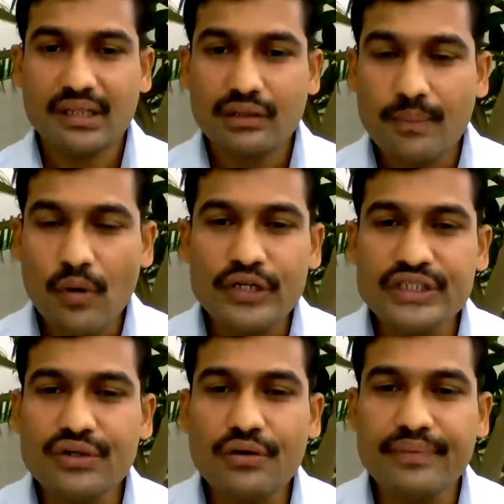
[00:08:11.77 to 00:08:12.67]
the
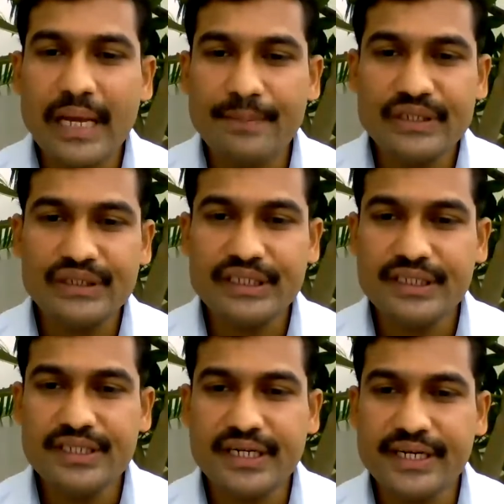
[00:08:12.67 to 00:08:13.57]
policy of
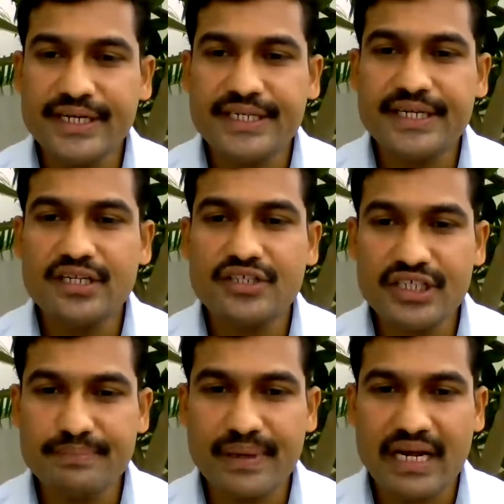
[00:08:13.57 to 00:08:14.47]
apartheid created a
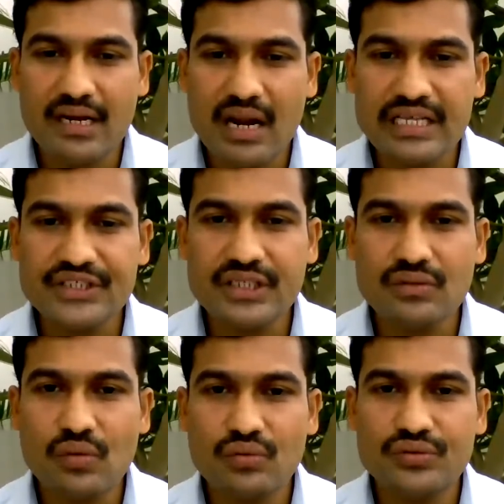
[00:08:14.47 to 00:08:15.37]
deep and lasting
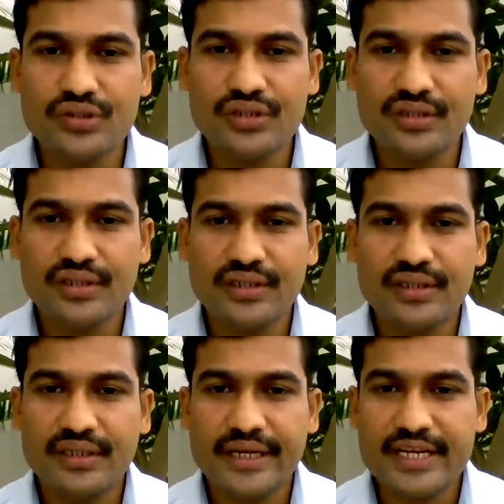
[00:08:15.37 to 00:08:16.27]
wound
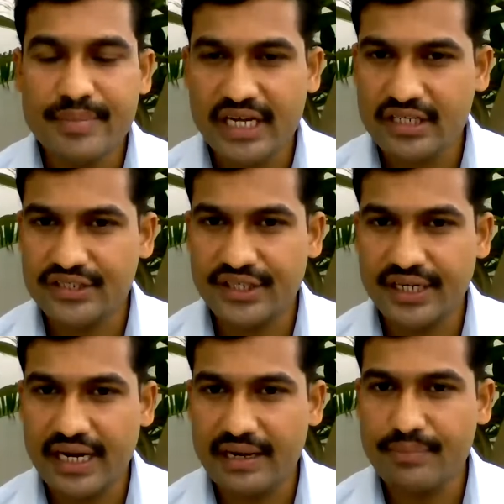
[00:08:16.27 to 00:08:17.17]
in my country
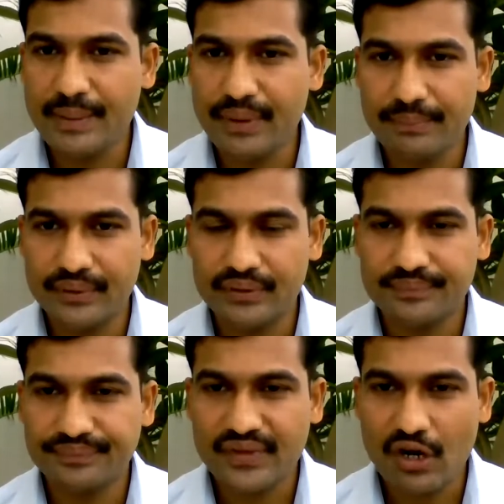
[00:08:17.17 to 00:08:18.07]
and my people.
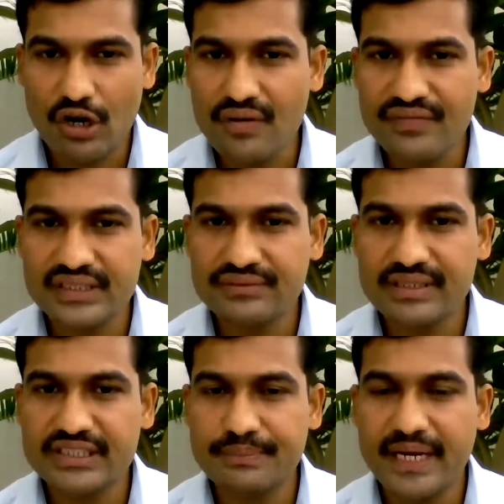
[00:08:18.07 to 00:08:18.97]
All of us
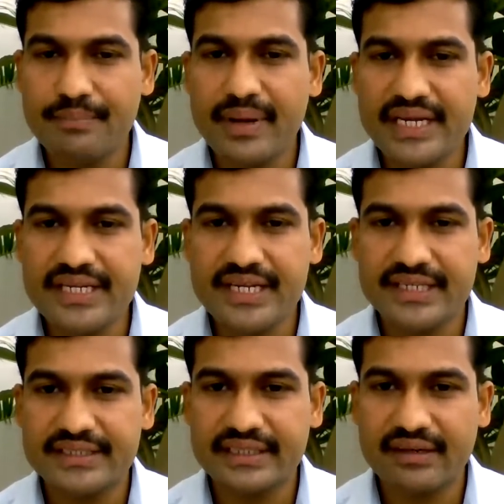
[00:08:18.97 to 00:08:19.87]
will spend many
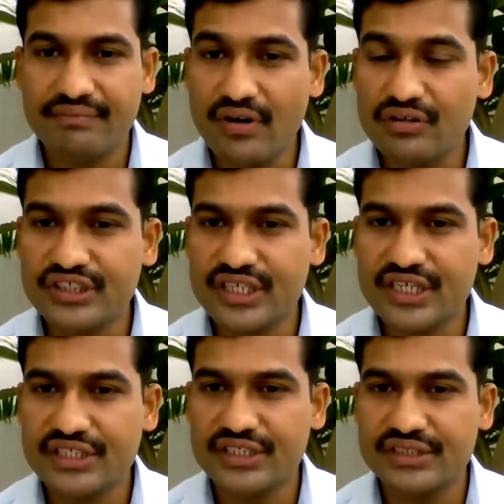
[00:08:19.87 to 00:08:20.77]
years, if not
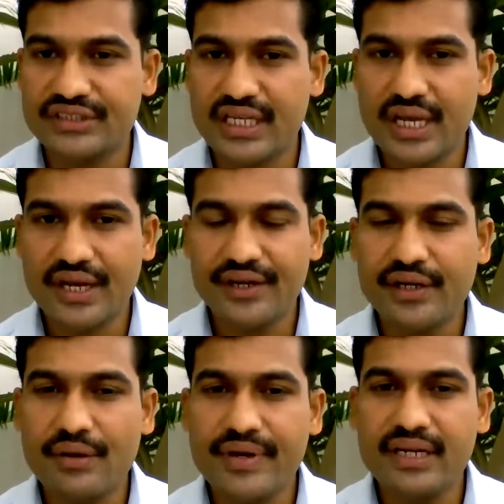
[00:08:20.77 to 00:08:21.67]
generations,
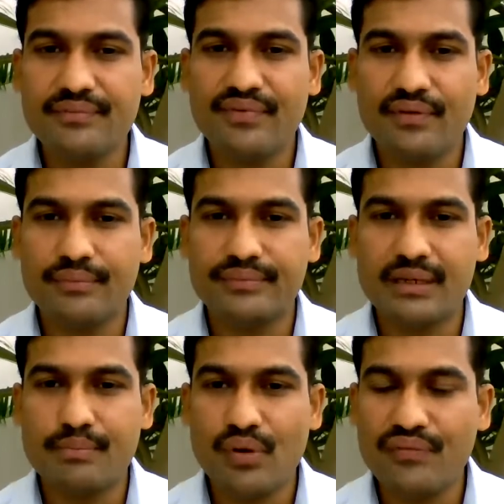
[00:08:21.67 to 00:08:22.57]
recovering from
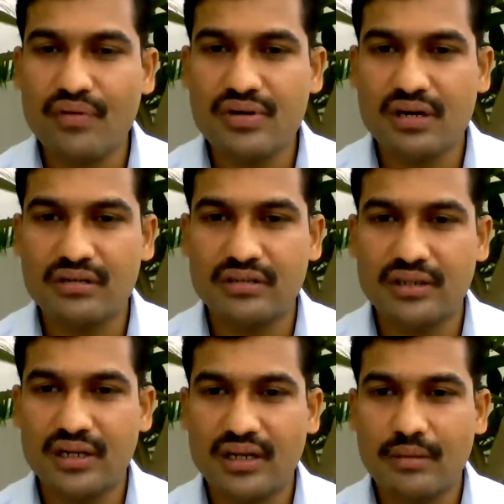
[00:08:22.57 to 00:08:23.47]
that profound hurt.
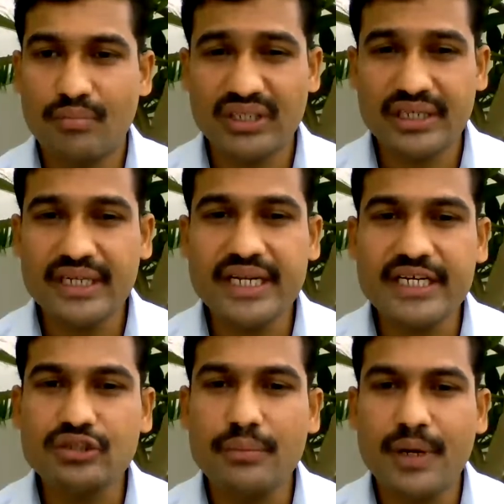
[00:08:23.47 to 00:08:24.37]
But the
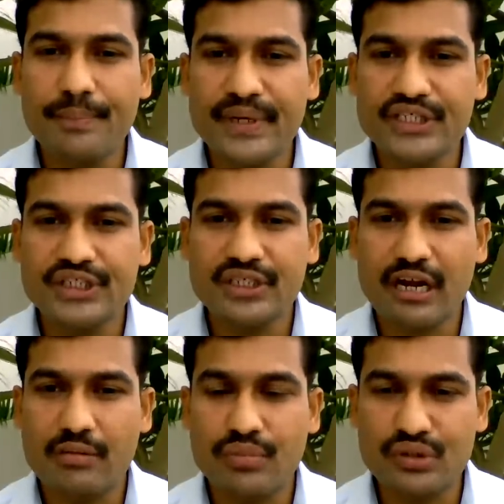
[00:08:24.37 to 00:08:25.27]
decades of oppression
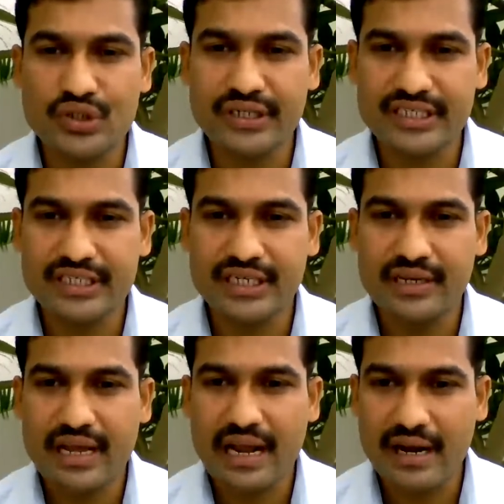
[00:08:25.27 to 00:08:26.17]
and brutality
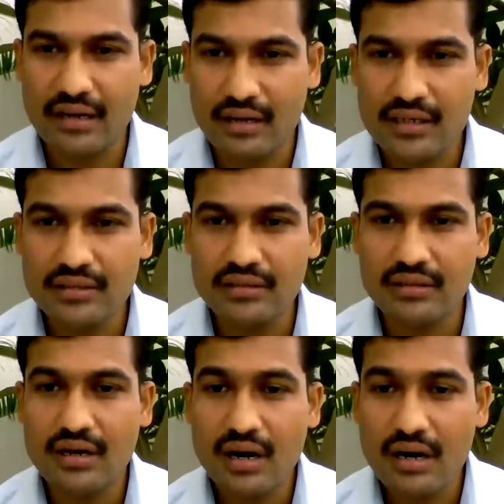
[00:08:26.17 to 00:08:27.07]
had another
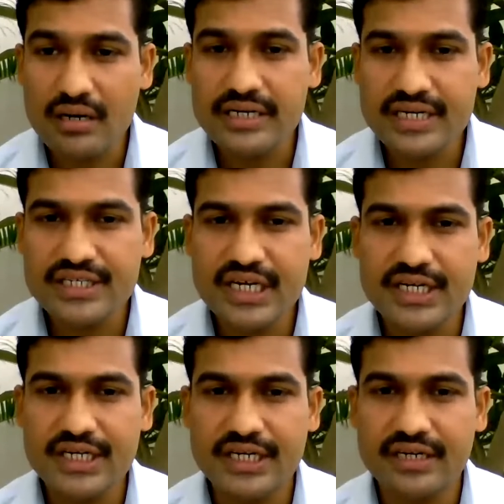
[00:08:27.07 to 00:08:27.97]

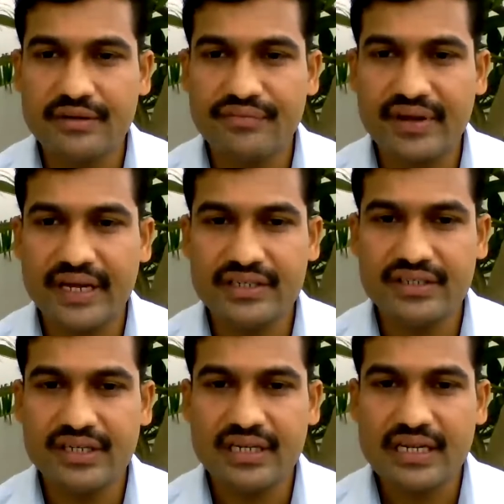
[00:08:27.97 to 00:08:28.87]
unintended effect,
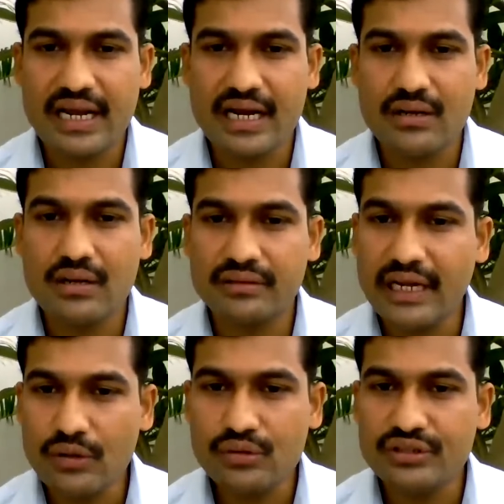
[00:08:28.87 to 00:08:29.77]
and
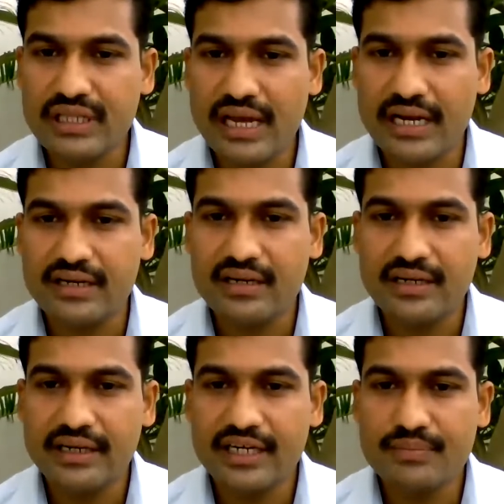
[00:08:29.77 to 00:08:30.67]
that was that
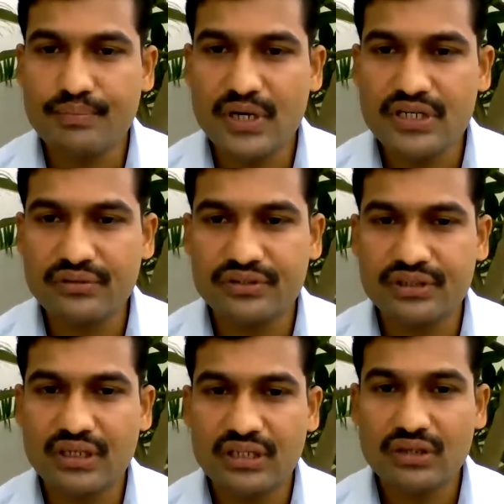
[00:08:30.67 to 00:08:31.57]
it produced
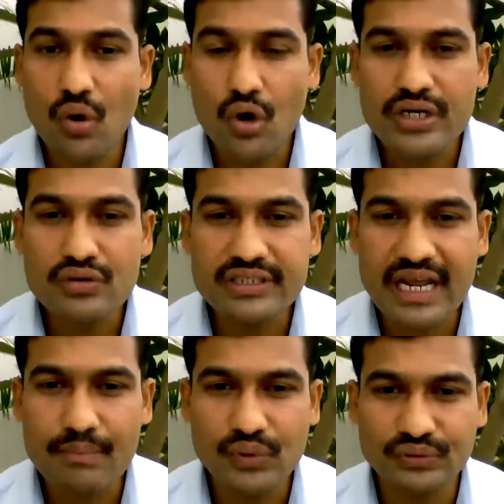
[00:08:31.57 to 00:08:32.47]
the Oliver
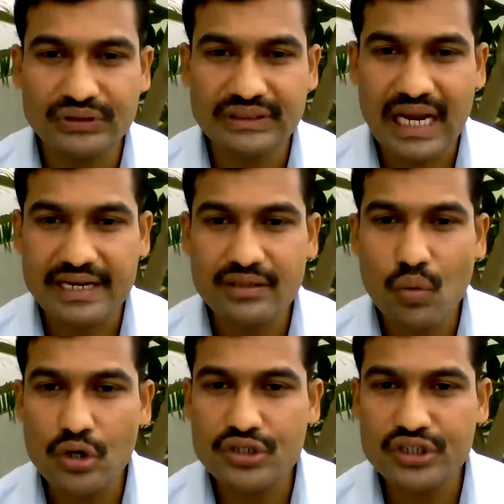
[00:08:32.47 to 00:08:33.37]
Tambos and the
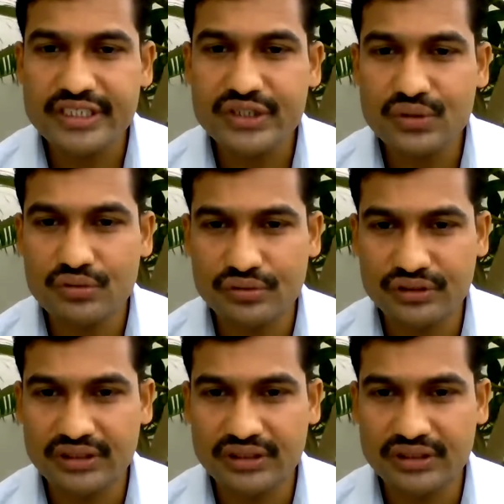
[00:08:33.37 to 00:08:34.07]
Walter Sisulus,